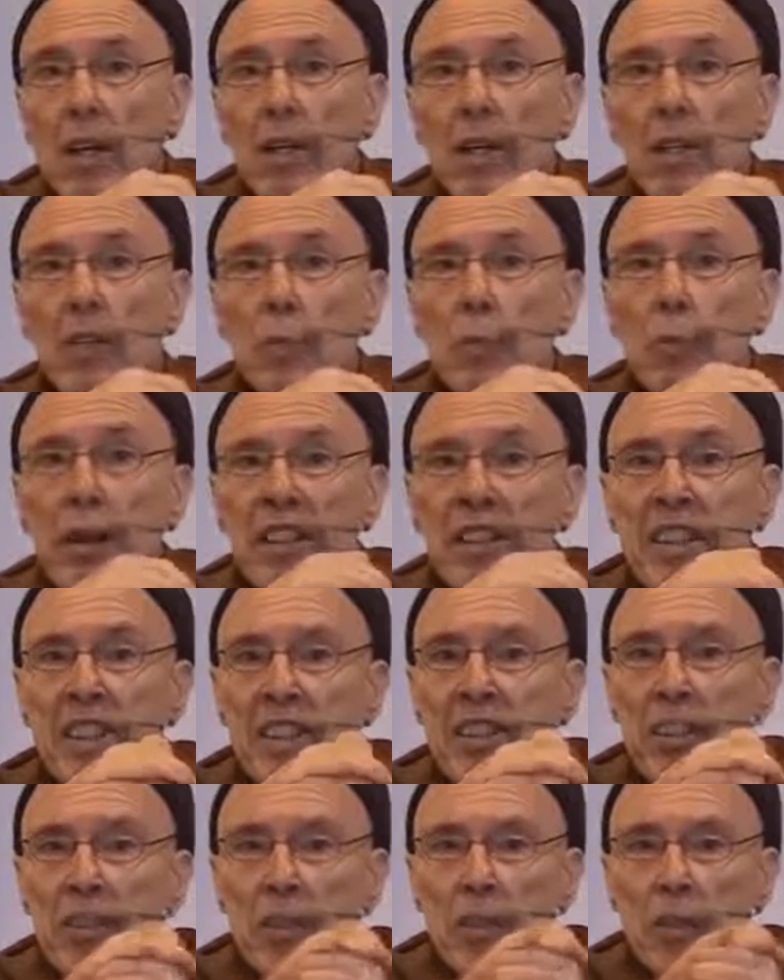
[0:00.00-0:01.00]

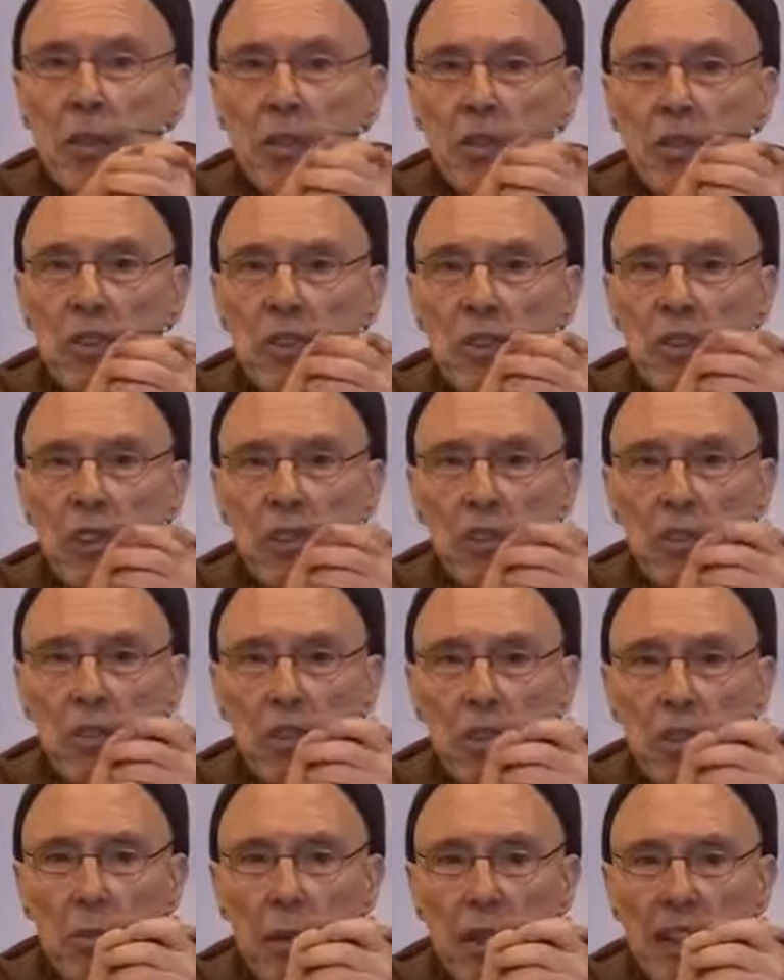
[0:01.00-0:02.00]
22,
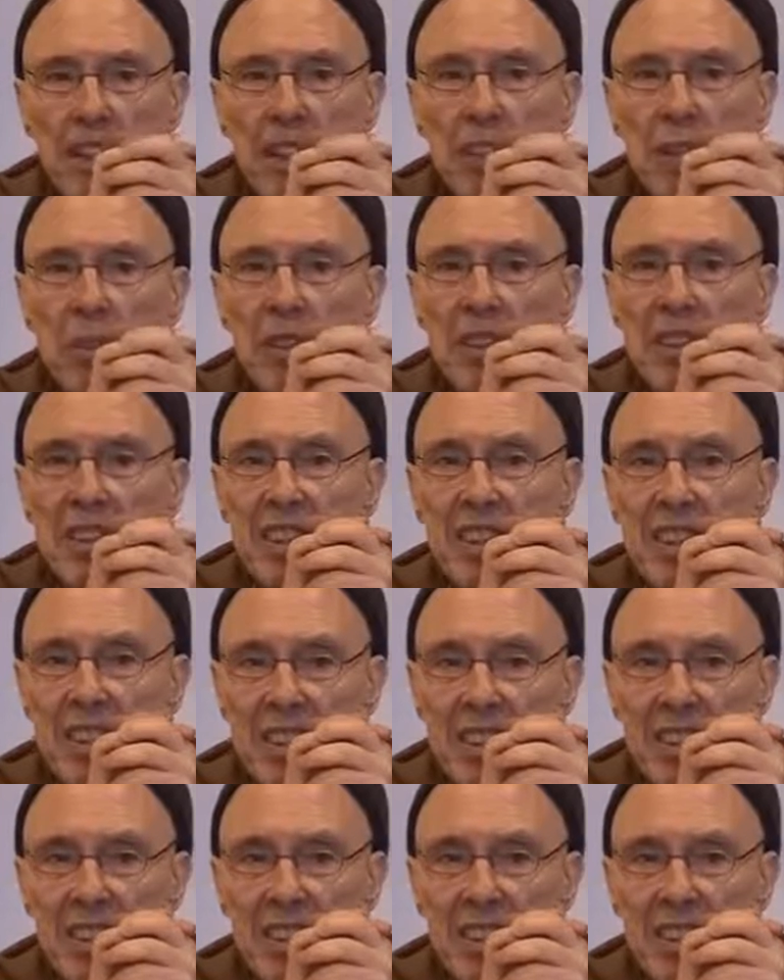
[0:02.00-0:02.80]
Sutta 22 is the